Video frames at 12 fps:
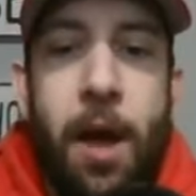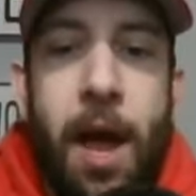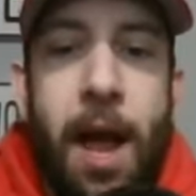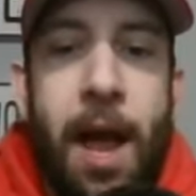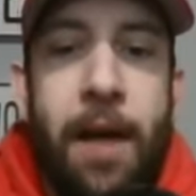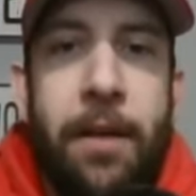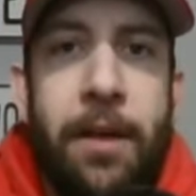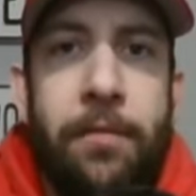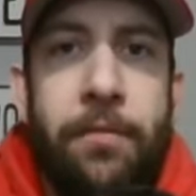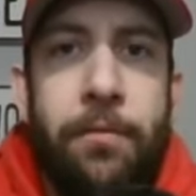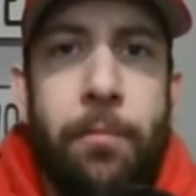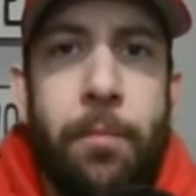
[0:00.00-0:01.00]
uh, if
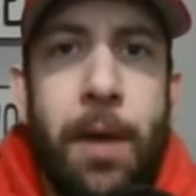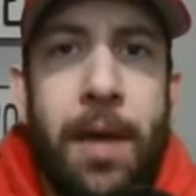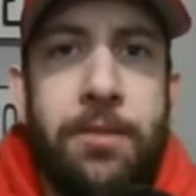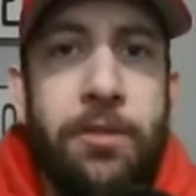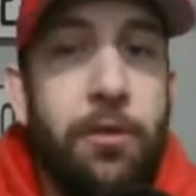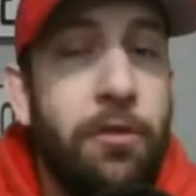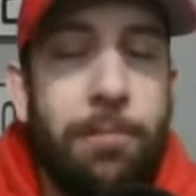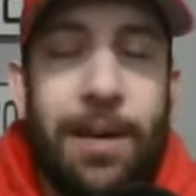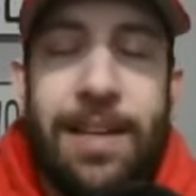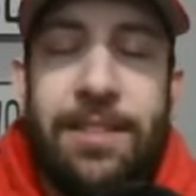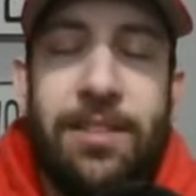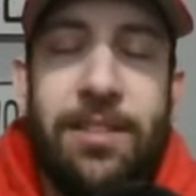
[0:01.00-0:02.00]
as news
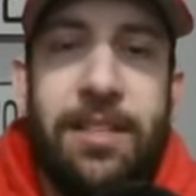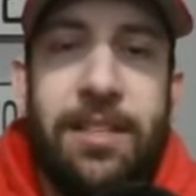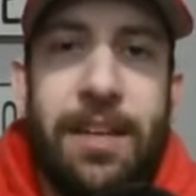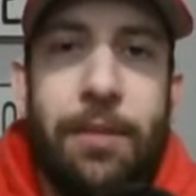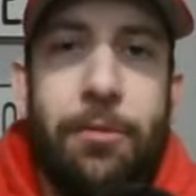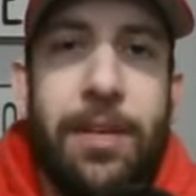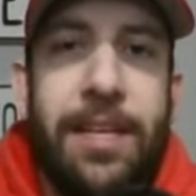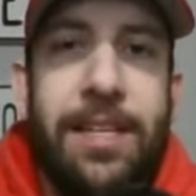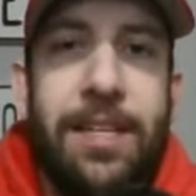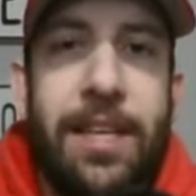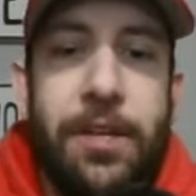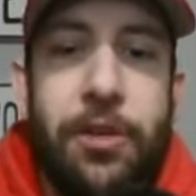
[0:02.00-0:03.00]
breaks on this, I will
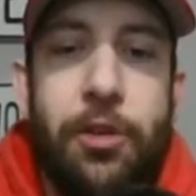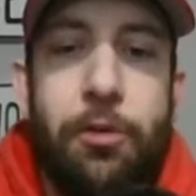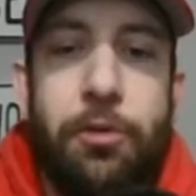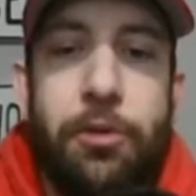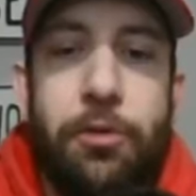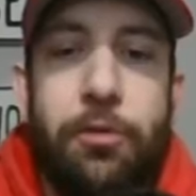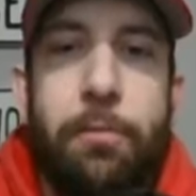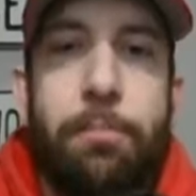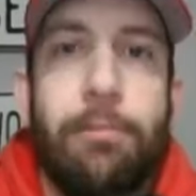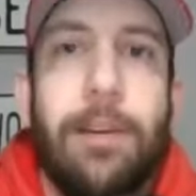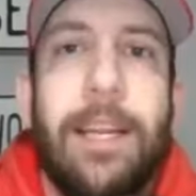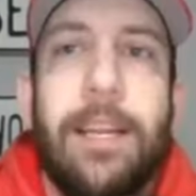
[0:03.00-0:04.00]
continue to
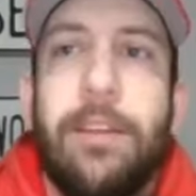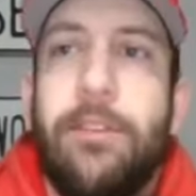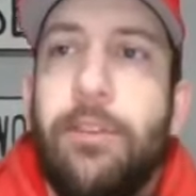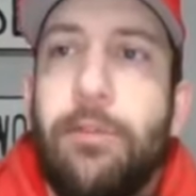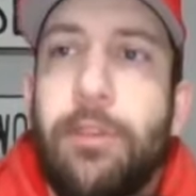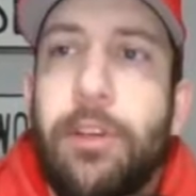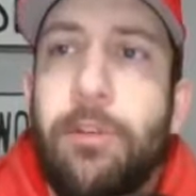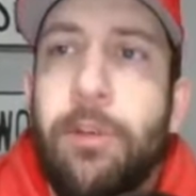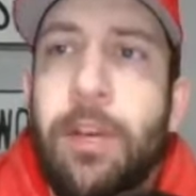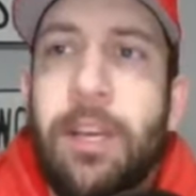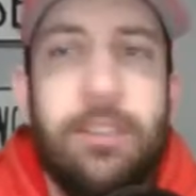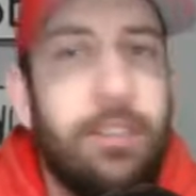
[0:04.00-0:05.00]
bring it to you.
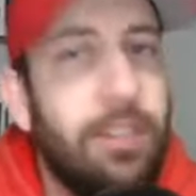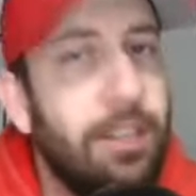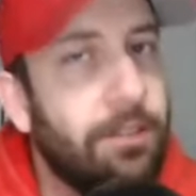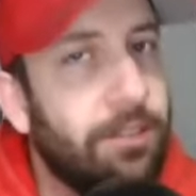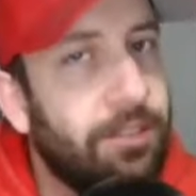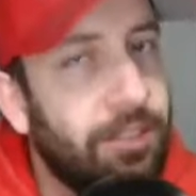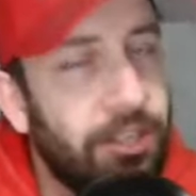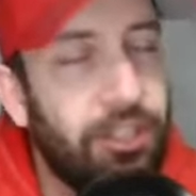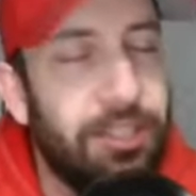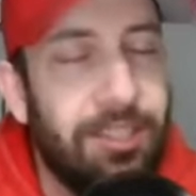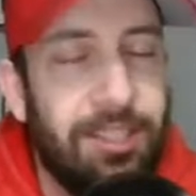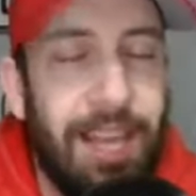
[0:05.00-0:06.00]
Still, such
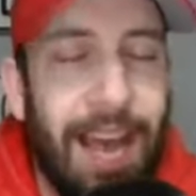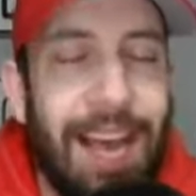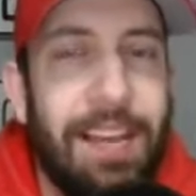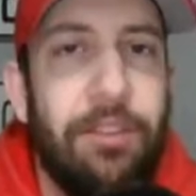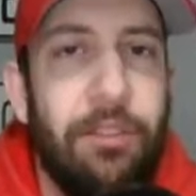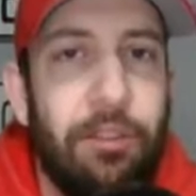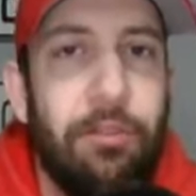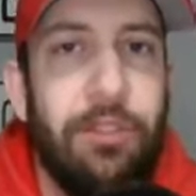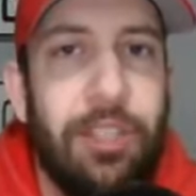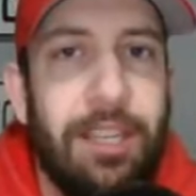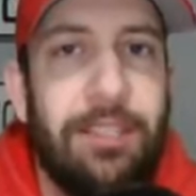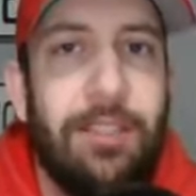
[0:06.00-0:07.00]
sad news
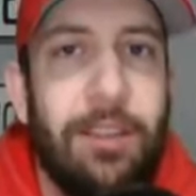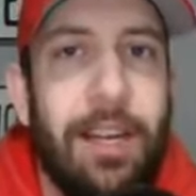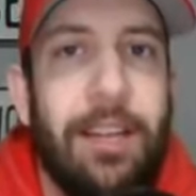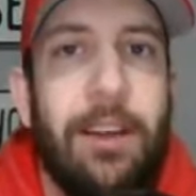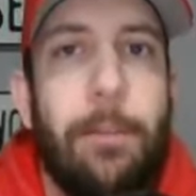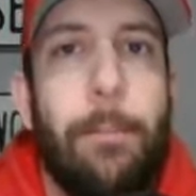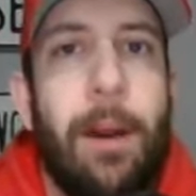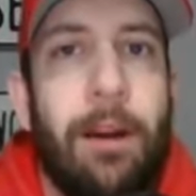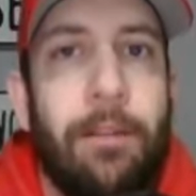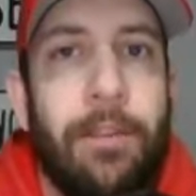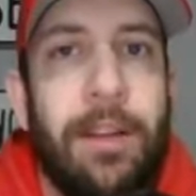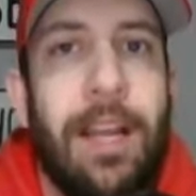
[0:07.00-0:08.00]
yesterday that Marvin